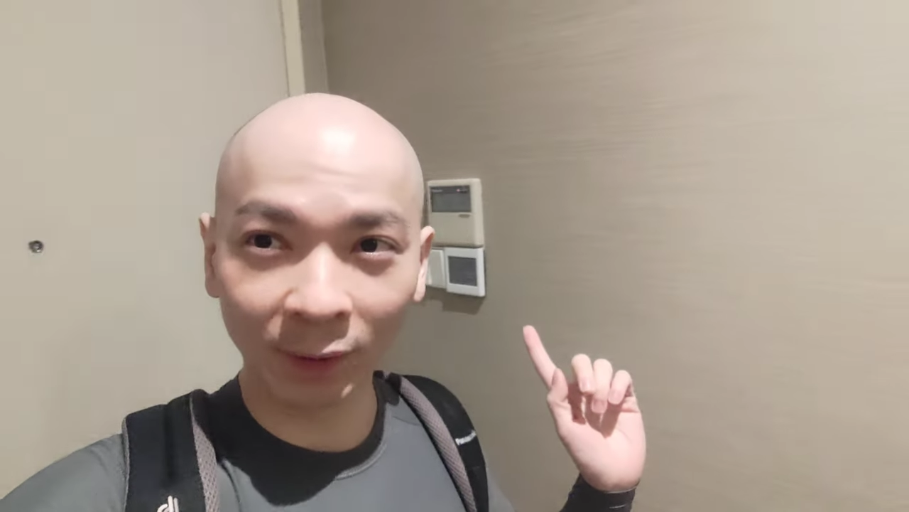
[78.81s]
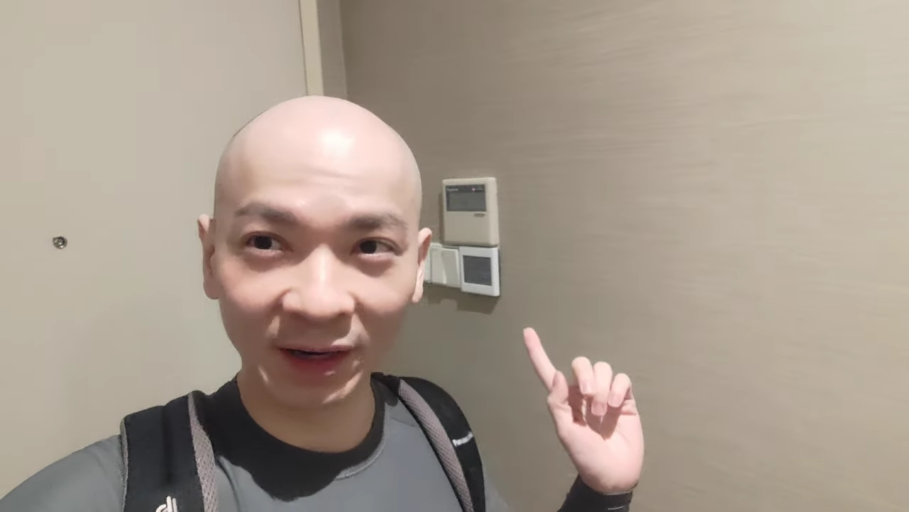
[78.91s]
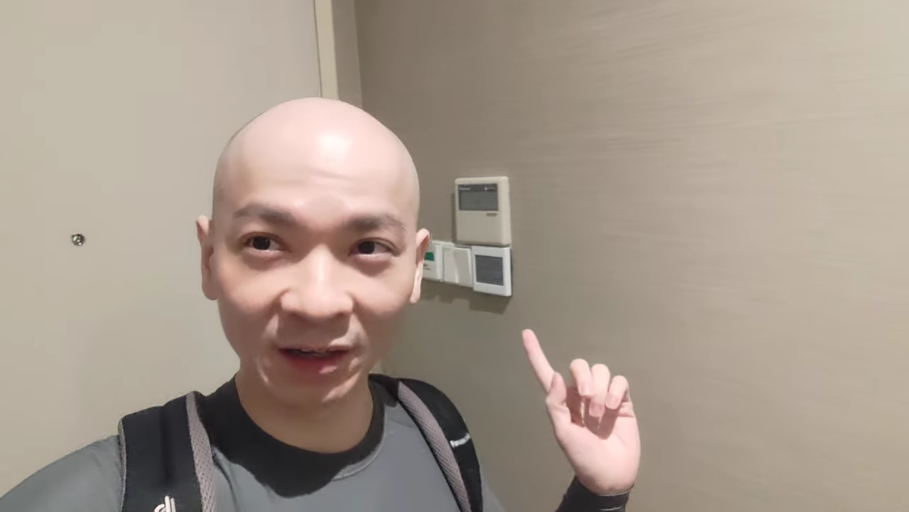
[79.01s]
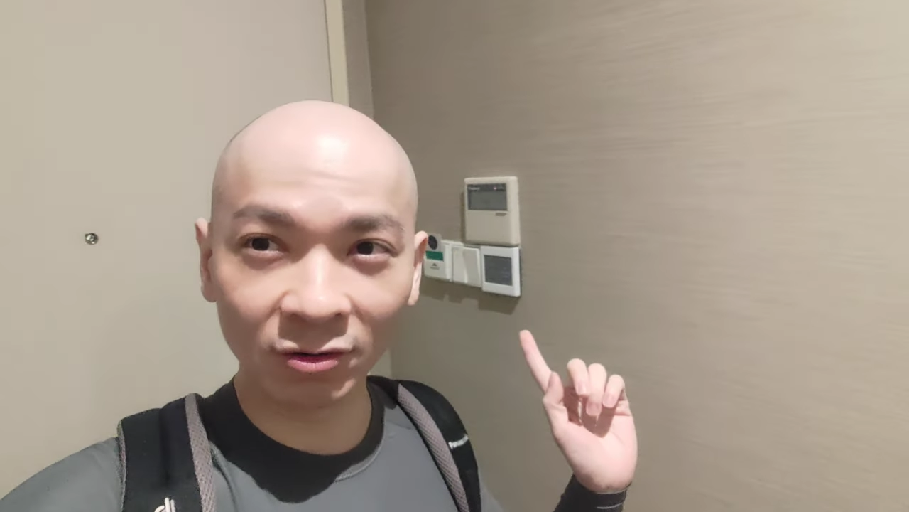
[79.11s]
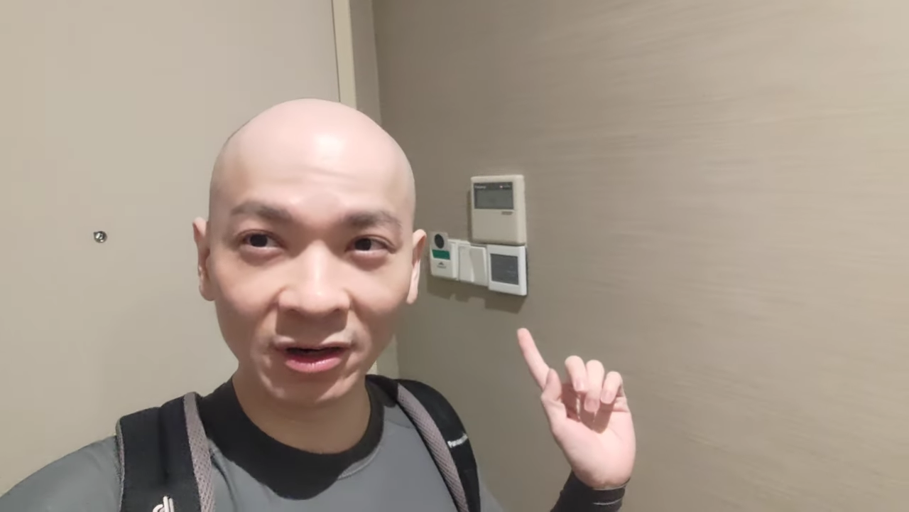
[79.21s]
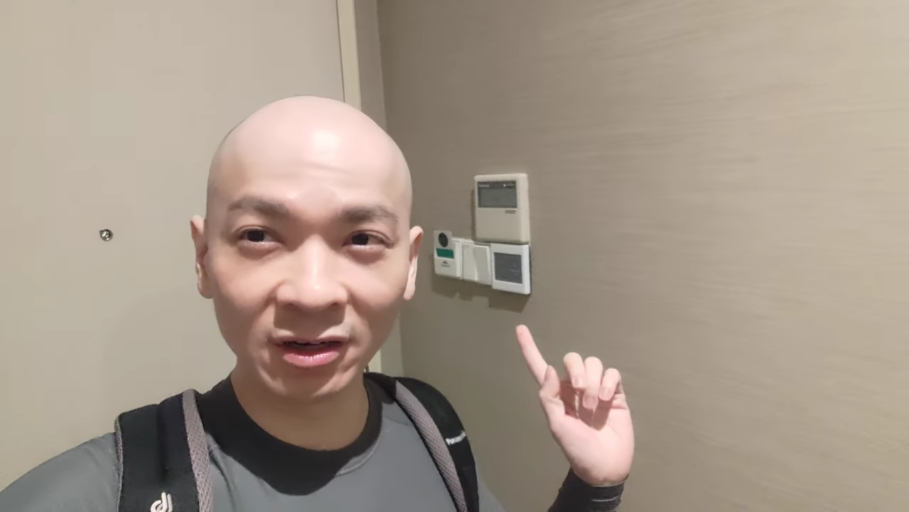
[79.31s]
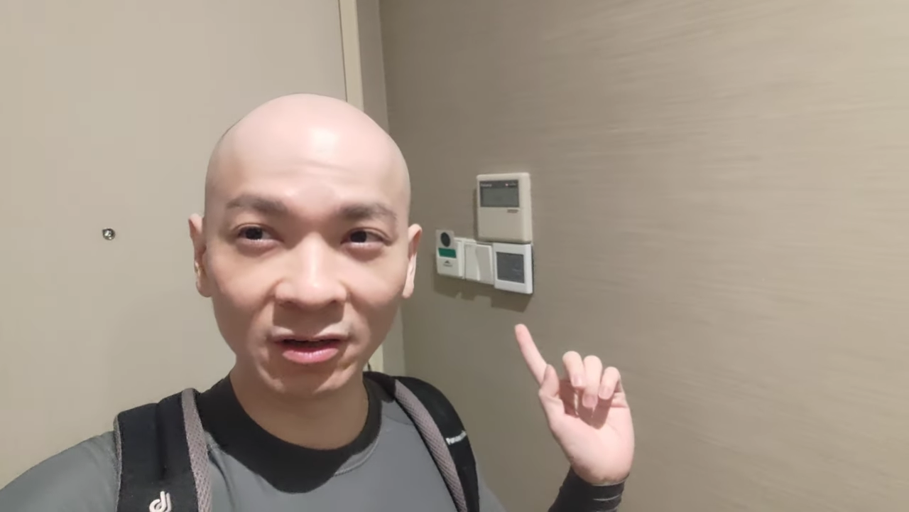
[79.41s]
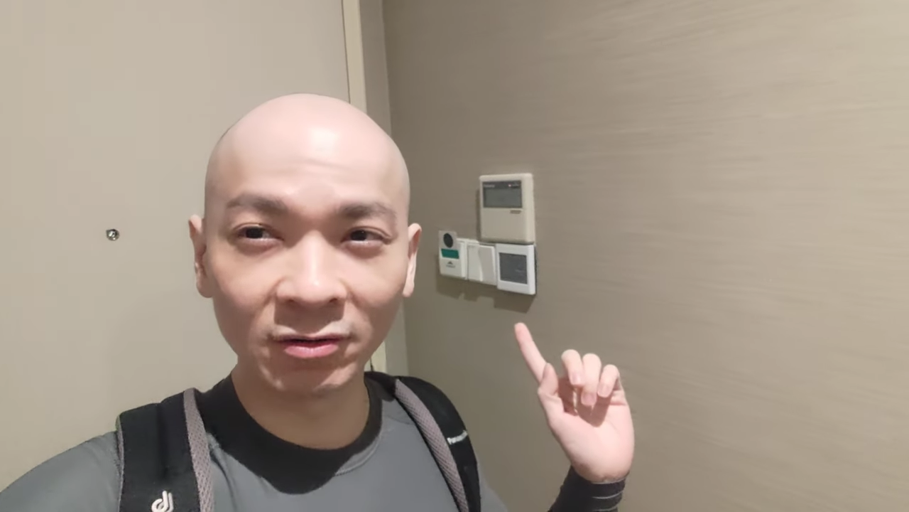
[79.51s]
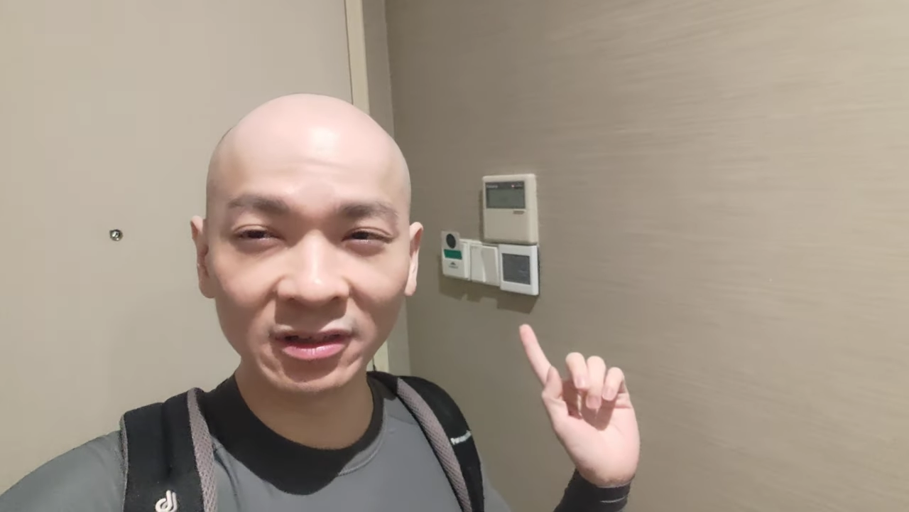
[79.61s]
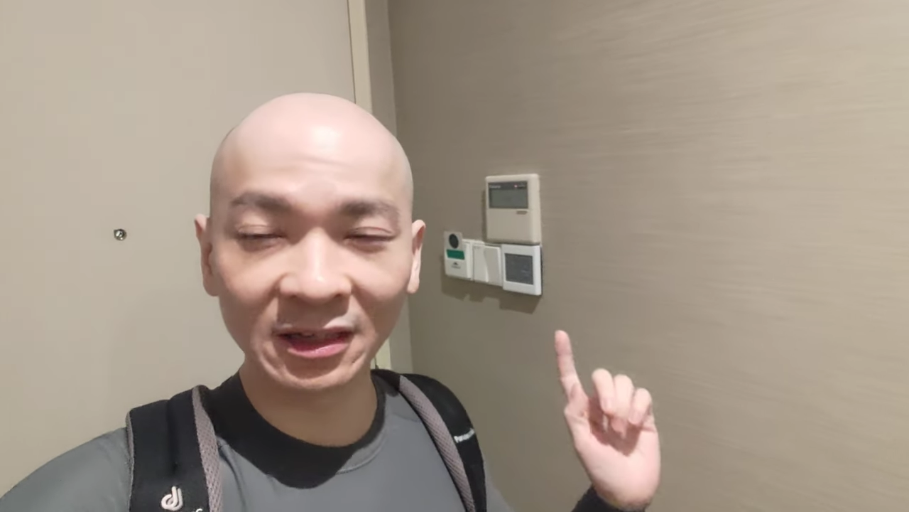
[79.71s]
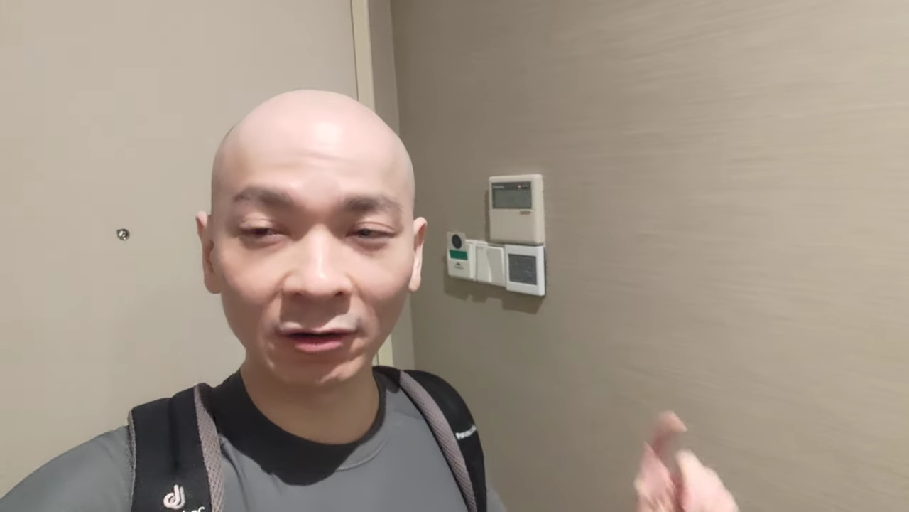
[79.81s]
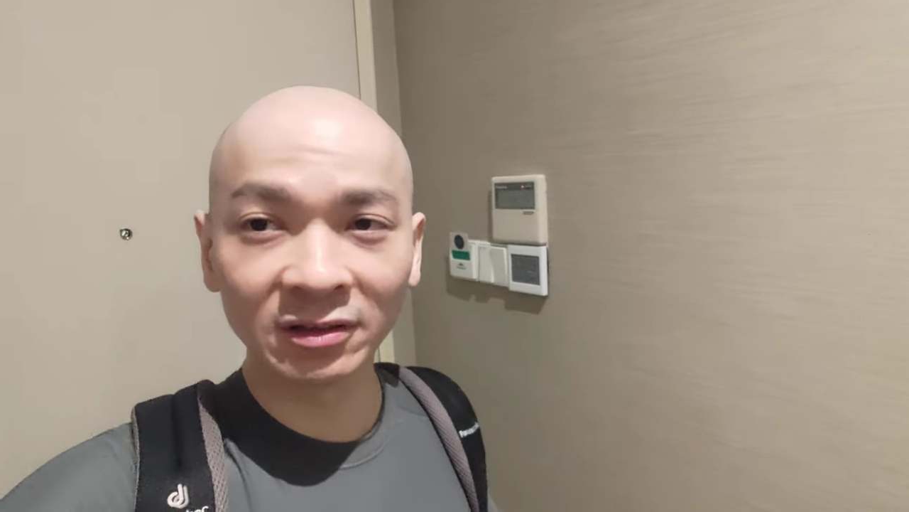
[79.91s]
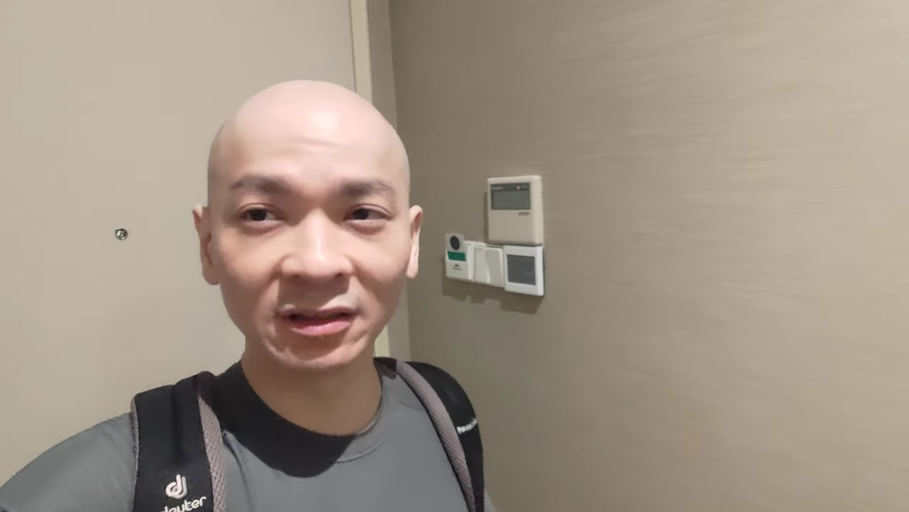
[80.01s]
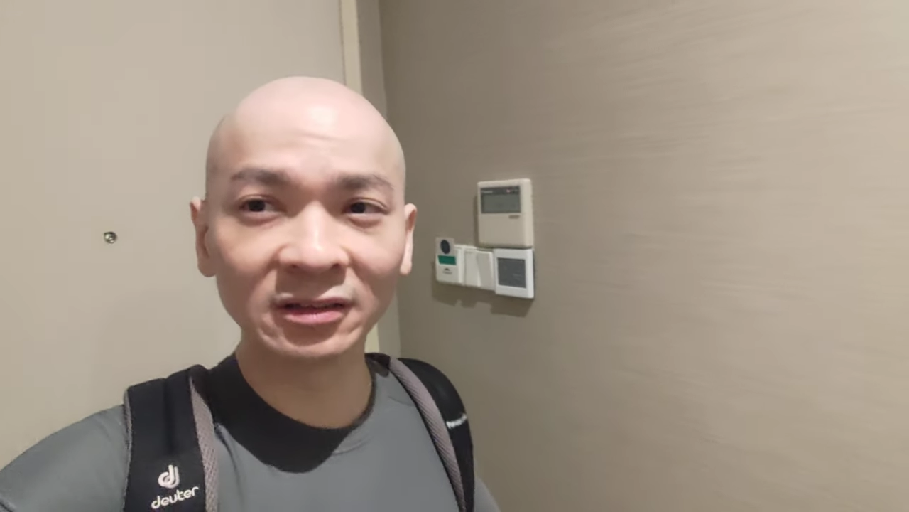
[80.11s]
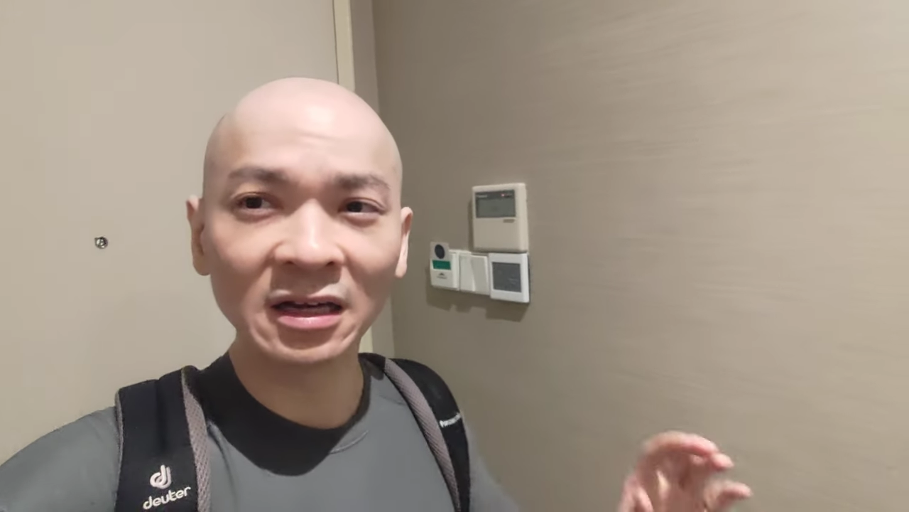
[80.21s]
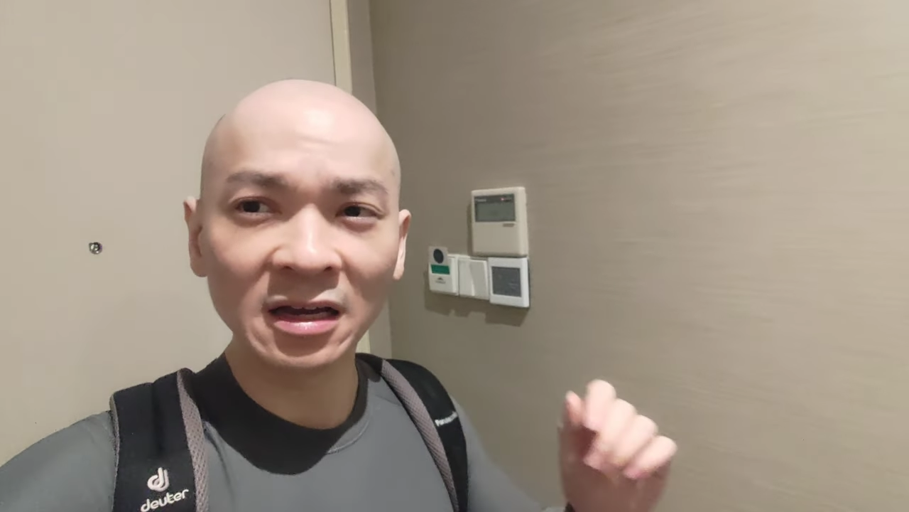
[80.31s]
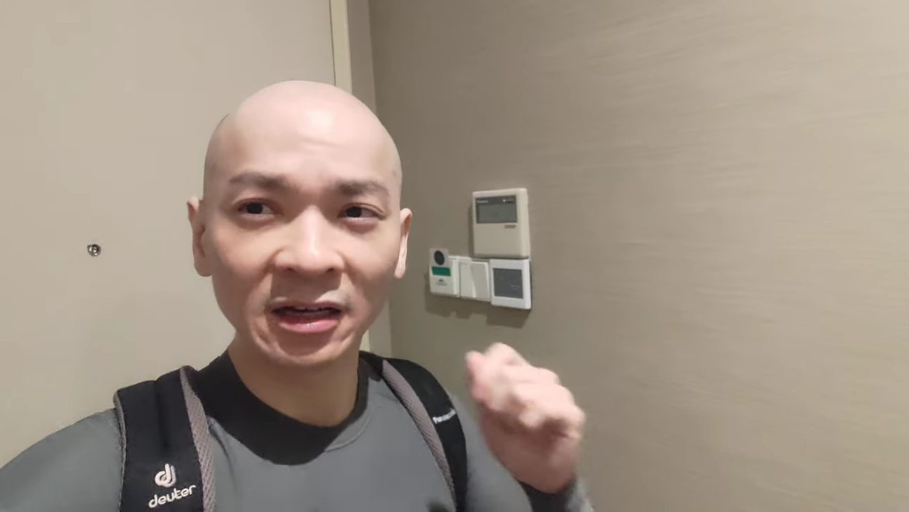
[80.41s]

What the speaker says: 23 degrees Celsius.